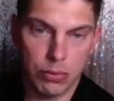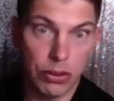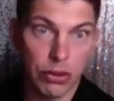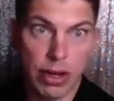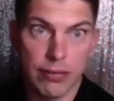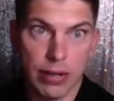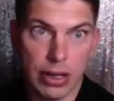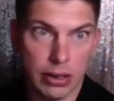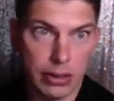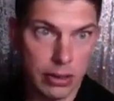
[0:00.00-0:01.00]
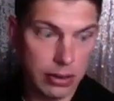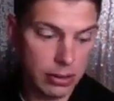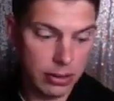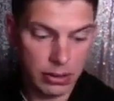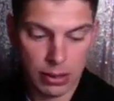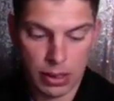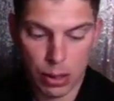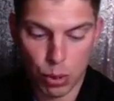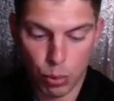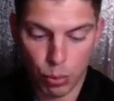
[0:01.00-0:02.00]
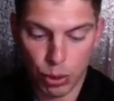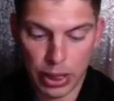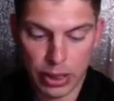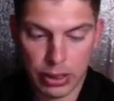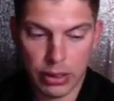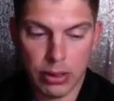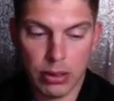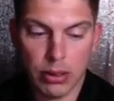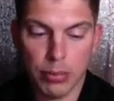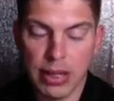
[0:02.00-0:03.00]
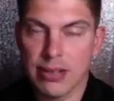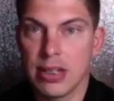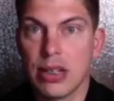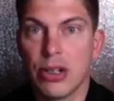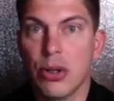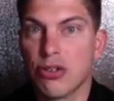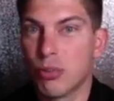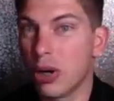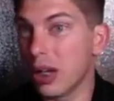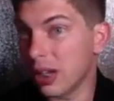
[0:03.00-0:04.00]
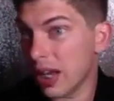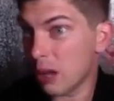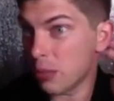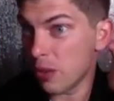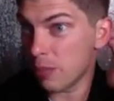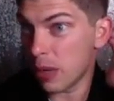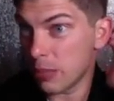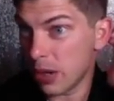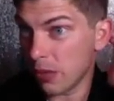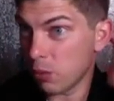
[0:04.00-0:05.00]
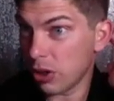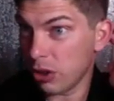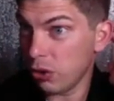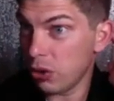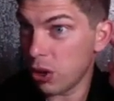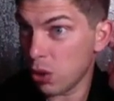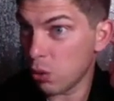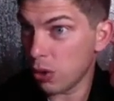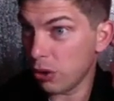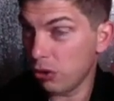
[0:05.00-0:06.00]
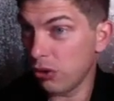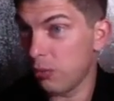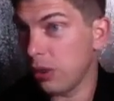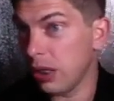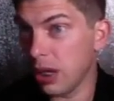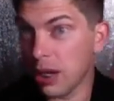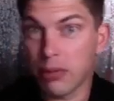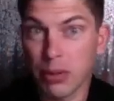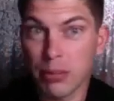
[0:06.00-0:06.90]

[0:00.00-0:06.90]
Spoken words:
Try to find it. But the best thing to do is to break it down month by month, where you know where you should be every